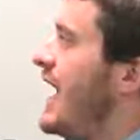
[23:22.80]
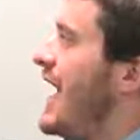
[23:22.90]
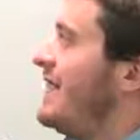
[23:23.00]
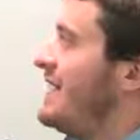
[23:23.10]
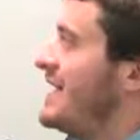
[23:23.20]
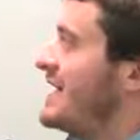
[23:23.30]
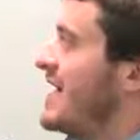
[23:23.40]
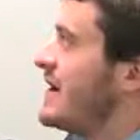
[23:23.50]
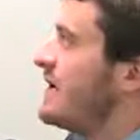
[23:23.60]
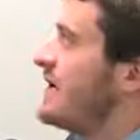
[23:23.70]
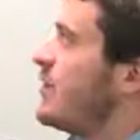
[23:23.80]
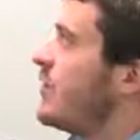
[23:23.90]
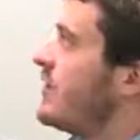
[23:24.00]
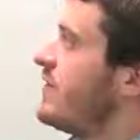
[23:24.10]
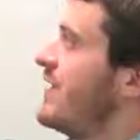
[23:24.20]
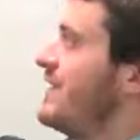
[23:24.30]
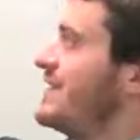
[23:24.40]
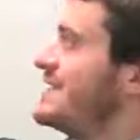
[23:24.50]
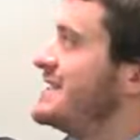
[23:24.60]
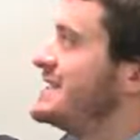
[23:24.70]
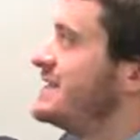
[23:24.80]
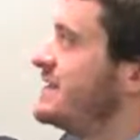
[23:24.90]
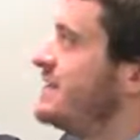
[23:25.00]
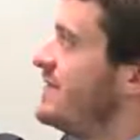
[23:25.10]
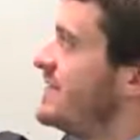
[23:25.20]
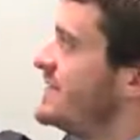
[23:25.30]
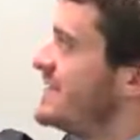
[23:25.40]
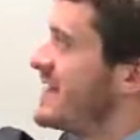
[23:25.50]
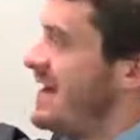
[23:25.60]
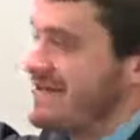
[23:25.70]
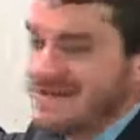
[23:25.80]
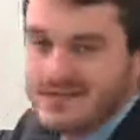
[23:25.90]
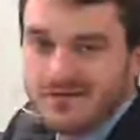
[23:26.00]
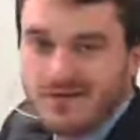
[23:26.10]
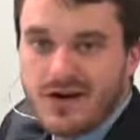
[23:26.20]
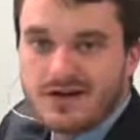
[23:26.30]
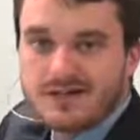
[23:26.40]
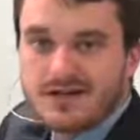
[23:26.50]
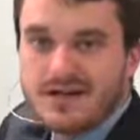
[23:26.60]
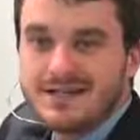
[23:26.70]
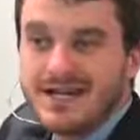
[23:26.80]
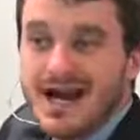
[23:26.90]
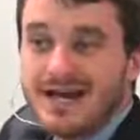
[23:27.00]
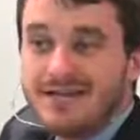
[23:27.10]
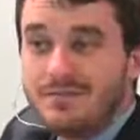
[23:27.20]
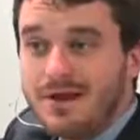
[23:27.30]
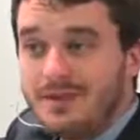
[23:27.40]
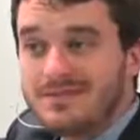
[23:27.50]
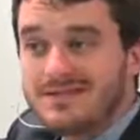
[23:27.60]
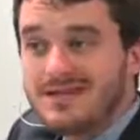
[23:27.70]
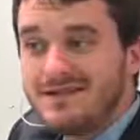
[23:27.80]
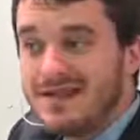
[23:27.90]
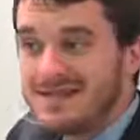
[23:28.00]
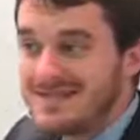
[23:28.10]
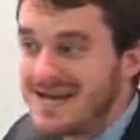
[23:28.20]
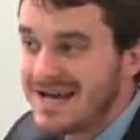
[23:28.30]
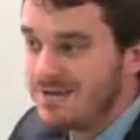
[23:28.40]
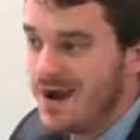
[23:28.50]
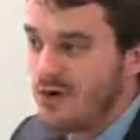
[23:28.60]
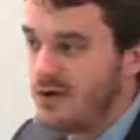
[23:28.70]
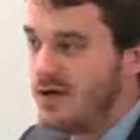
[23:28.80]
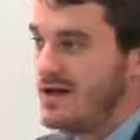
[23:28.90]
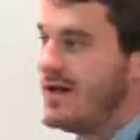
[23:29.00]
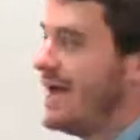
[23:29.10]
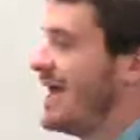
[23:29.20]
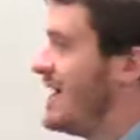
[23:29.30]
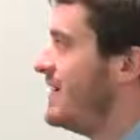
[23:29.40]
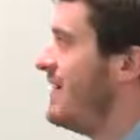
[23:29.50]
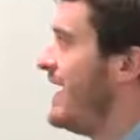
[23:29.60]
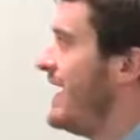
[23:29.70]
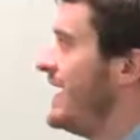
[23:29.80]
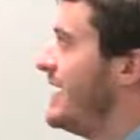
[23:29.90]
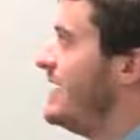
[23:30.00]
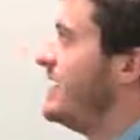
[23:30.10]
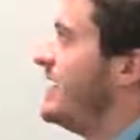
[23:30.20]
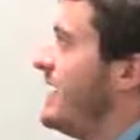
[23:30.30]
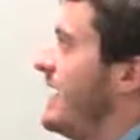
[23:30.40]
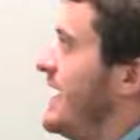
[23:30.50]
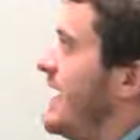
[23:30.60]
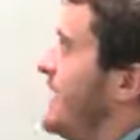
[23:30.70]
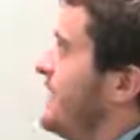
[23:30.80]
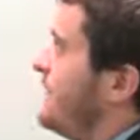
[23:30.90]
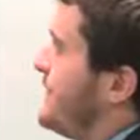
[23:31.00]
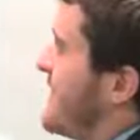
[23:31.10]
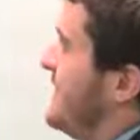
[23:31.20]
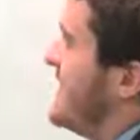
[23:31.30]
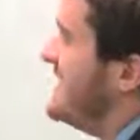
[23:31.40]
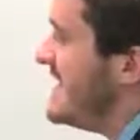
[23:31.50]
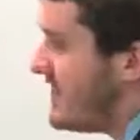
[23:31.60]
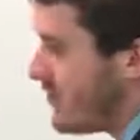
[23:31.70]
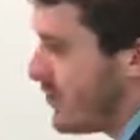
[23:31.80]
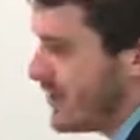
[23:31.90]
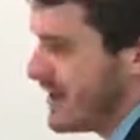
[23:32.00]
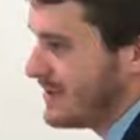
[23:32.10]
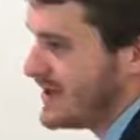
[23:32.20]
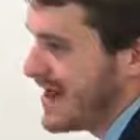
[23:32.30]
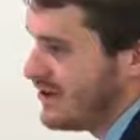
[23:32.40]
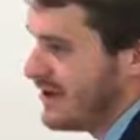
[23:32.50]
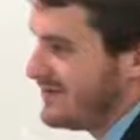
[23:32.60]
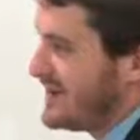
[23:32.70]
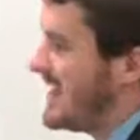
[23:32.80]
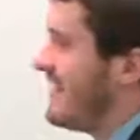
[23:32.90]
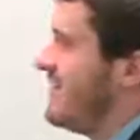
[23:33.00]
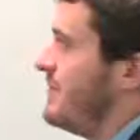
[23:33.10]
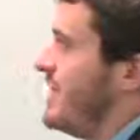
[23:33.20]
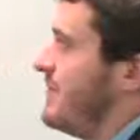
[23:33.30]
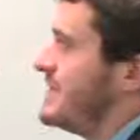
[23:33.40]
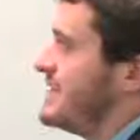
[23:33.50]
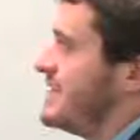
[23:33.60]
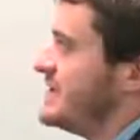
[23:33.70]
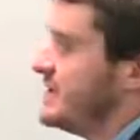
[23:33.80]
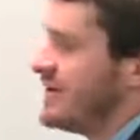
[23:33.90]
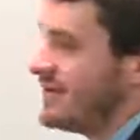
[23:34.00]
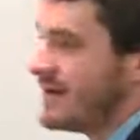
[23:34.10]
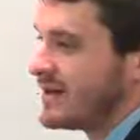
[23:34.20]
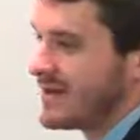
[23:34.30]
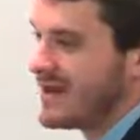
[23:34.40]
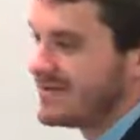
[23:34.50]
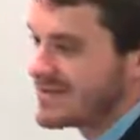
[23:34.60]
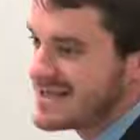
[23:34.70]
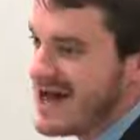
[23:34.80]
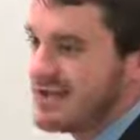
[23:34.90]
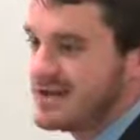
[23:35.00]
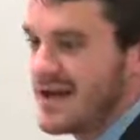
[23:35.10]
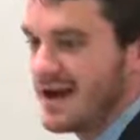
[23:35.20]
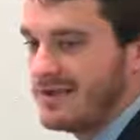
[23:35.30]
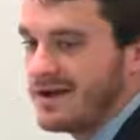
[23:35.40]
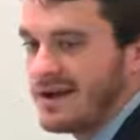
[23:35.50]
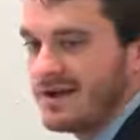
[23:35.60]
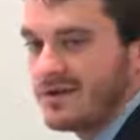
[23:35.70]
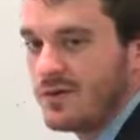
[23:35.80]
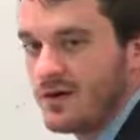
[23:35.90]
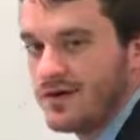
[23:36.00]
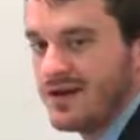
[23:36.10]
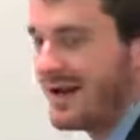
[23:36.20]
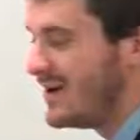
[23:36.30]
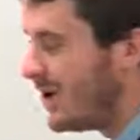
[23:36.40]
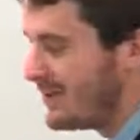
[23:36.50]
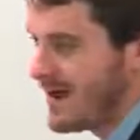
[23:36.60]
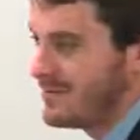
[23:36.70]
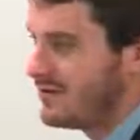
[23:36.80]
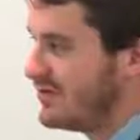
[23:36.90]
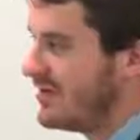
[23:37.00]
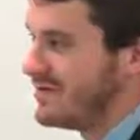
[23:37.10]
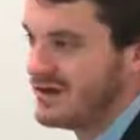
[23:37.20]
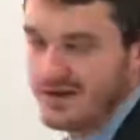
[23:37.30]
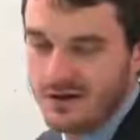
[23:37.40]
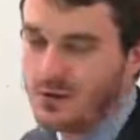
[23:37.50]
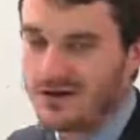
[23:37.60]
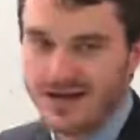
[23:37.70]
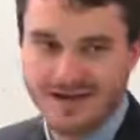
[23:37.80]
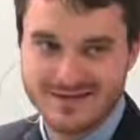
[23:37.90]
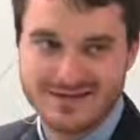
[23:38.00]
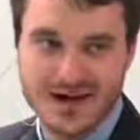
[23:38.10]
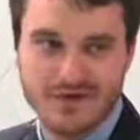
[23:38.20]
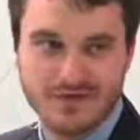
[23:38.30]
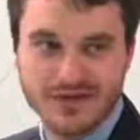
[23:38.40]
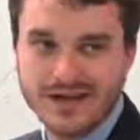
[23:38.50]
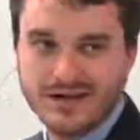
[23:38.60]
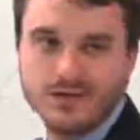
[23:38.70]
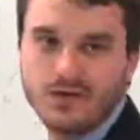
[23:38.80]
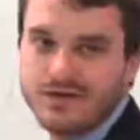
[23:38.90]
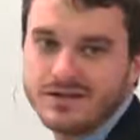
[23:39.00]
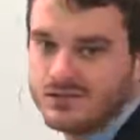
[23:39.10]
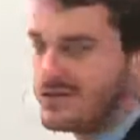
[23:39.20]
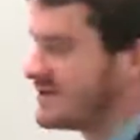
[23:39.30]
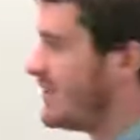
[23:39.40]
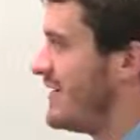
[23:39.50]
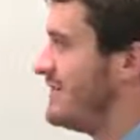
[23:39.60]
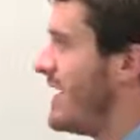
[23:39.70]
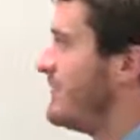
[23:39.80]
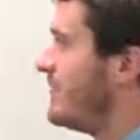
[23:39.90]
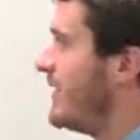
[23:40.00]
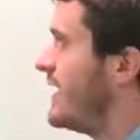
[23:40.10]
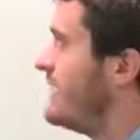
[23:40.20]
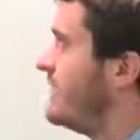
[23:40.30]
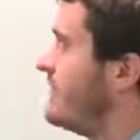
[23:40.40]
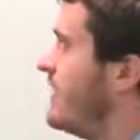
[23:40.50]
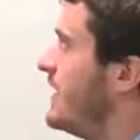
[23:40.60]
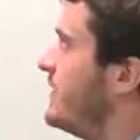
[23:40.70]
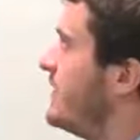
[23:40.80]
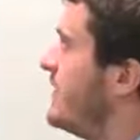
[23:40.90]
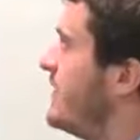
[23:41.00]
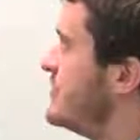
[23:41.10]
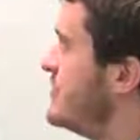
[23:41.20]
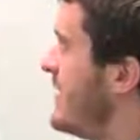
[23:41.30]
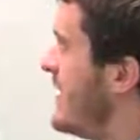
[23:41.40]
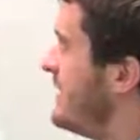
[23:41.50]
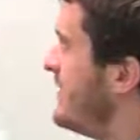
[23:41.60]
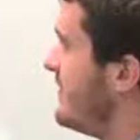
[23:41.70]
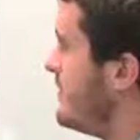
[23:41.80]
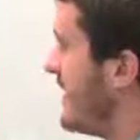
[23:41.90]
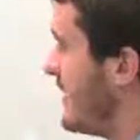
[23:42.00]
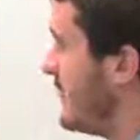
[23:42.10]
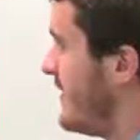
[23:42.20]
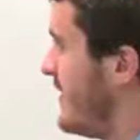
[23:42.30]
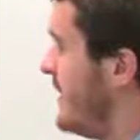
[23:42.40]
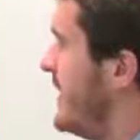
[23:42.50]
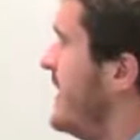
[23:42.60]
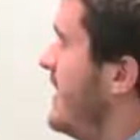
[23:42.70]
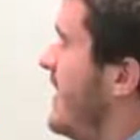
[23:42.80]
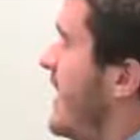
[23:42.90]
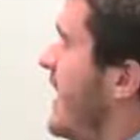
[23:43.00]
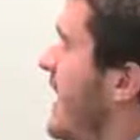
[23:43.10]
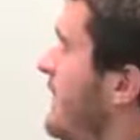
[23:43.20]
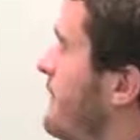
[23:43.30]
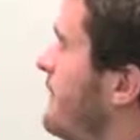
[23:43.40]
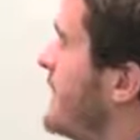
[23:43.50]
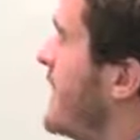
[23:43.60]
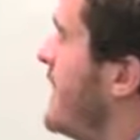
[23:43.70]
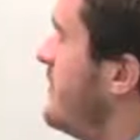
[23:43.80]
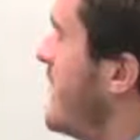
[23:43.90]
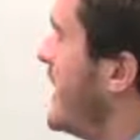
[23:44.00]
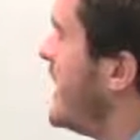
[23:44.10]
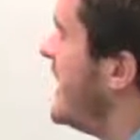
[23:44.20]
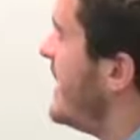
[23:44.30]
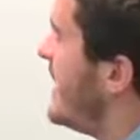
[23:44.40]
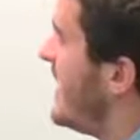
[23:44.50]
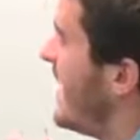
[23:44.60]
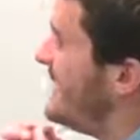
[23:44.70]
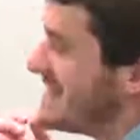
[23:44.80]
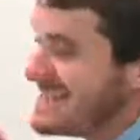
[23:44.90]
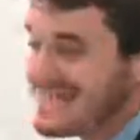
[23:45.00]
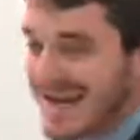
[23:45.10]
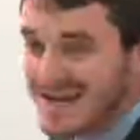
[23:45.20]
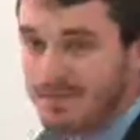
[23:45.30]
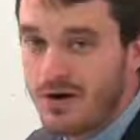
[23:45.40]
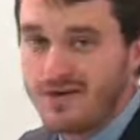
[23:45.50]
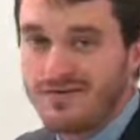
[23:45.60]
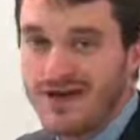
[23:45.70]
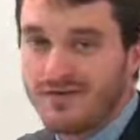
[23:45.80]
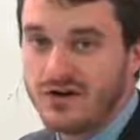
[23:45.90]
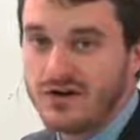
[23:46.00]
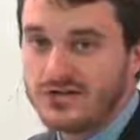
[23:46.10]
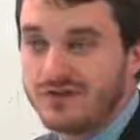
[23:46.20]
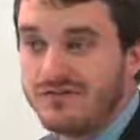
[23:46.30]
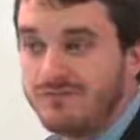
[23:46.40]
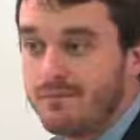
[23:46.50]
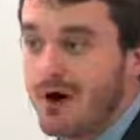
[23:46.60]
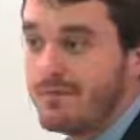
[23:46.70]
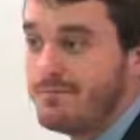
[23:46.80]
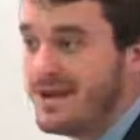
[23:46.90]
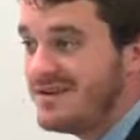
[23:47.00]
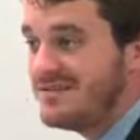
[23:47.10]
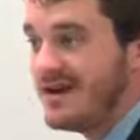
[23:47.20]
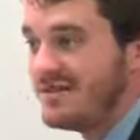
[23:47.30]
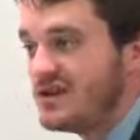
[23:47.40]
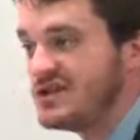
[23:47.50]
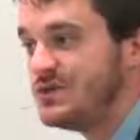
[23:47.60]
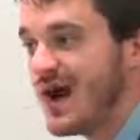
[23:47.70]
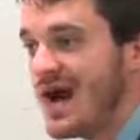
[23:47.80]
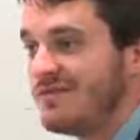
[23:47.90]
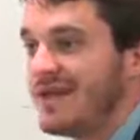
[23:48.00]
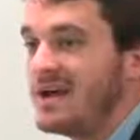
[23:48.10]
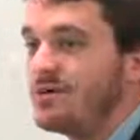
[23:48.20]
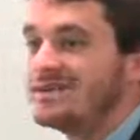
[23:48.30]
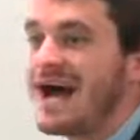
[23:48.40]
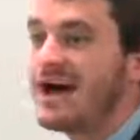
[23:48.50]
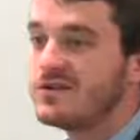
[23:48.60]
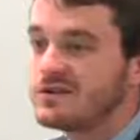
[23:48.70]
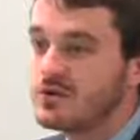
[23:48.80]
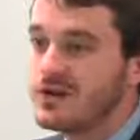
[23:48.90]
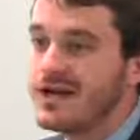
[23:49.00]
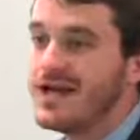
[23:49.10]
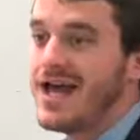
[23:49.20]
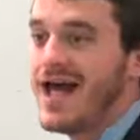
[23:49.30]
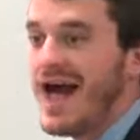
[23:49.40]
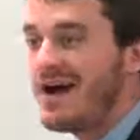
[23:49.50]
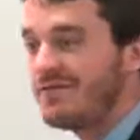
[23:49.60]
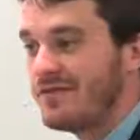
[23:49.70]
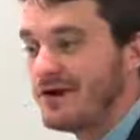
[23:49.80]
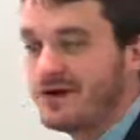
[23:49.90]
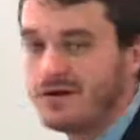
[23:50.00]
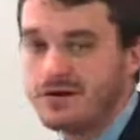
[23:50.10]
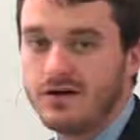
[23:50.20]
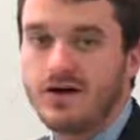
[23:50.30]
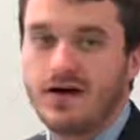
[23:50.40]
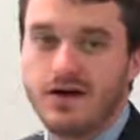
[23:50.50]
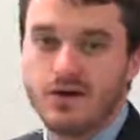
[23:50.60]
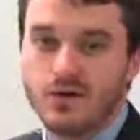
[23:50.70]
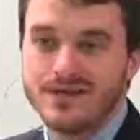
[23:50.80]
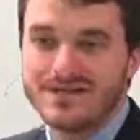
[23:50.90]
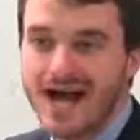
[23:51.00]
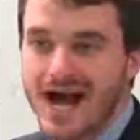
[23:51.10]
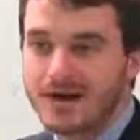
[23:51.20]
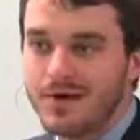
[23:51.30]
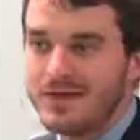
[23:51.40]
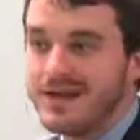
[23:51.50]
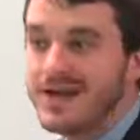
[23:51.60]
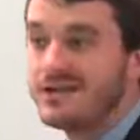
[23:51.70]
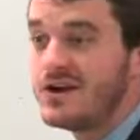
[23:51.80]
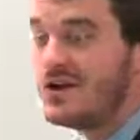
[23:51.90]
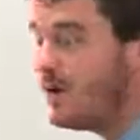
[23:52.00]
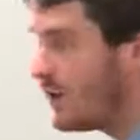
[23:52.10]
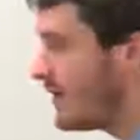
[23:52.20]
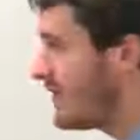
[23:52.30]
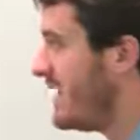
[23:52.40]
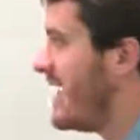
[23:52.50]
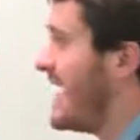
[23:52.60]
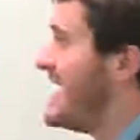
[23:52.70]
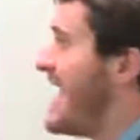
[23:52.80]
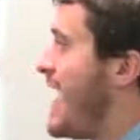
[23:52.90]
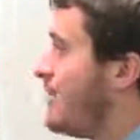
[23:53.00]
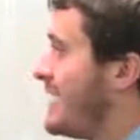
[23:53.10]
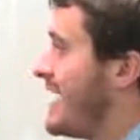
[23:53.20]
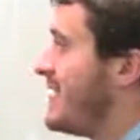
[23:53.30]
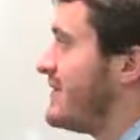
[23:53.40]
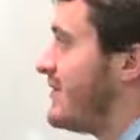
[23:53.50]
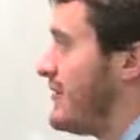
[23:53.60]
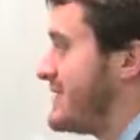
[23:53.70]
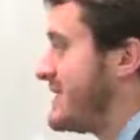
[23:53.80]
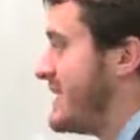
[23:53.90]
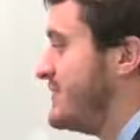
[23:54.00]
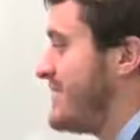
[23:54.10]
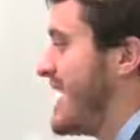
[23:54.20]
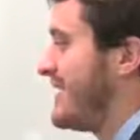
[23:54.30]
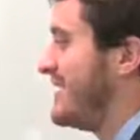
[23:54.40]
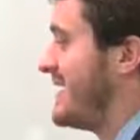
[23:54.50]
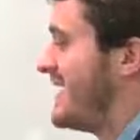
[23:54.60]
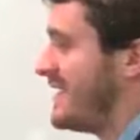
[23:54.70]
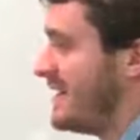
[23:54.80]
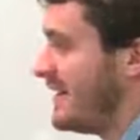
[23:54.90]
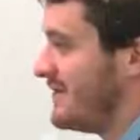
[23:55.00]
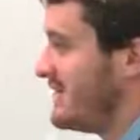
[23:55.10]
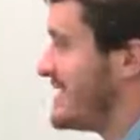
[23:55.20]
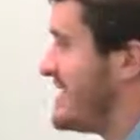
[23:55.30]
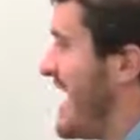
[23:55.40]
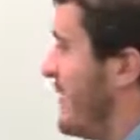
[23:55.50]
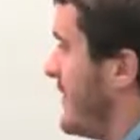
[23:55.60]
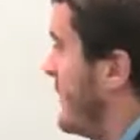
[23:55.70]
at the king of the north, and this is atheistic France attacking the papacy, and they take him out, and they dethrone him, and now you have the death of the papacy. So you have the king of the south attacking the king of the north. And no, I'm not proving who the king of the south or the king of the north is. We just don't have time for it, for those who may not be familiar with it. But in the second part of that verse, part B of that verse, you have a retaliatory effort or attack by the king of the north, and now the king of the north is going to attack the king of the south.